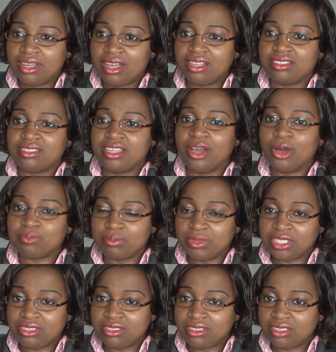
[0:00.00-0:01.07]
has helped
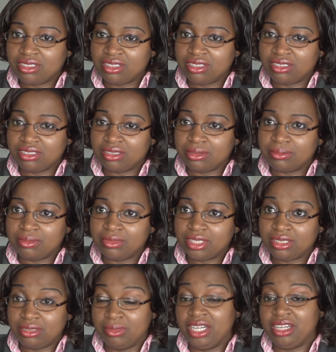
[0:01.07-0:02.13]
me
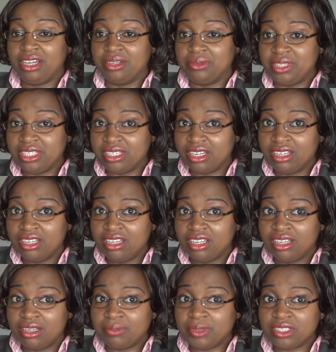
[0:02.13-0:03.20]
in my career
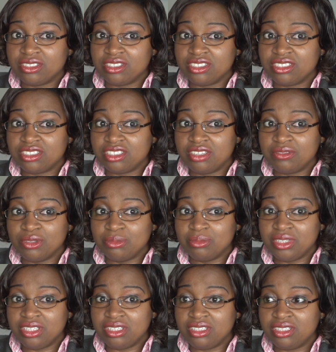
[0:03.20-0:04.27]
because it's given
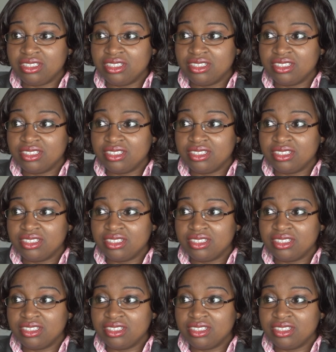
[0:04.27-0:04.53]
me